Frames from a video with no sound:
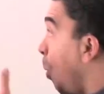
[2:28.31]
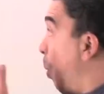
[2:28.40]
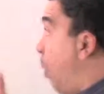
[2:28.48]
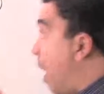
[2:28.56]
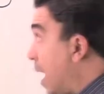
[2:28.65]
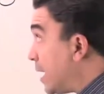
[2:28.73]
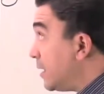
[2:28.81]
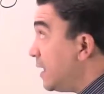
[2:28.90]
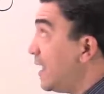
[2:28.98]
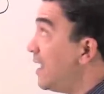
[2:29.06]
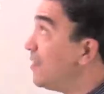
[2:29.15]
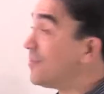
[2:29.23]
1
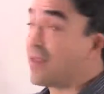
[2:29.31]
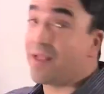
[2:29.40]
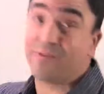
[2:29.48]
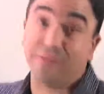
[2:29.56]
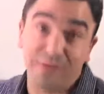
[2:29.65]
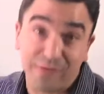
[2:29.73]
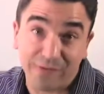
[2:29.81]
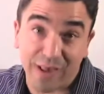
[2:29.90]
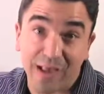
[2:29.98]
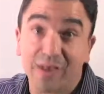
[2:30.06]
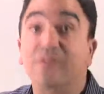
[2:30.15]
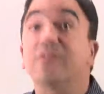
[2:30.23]
is less than
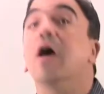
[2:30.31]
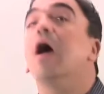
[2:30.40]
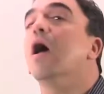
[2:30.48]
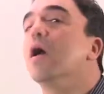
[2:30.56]
6.